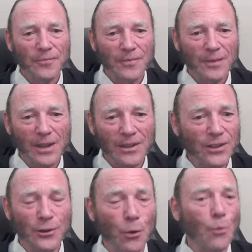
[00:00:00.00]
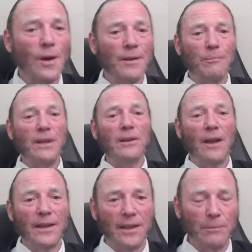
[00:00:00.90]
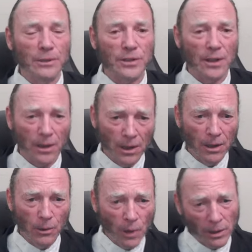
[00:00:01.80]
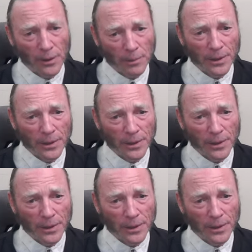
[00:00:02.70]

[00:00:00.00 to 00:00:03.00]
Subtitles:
Because you don't want to be like him. It's like, well, the